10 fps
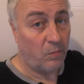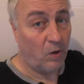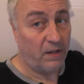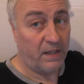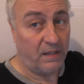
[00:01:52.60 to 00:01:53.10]

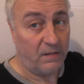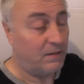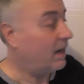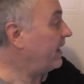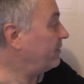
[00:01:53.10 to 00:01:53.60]
working
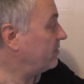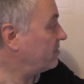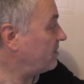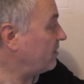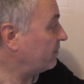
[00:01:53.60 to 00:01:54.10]
of the ladder
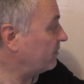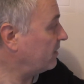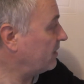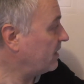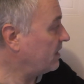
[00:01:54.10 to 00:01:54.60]
itself.
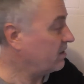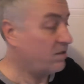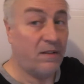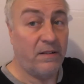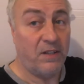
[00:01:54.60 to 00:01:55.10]

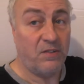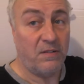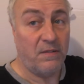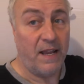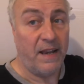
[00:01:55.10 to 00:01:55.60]
So let's
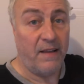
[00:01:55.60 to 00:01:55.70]
do that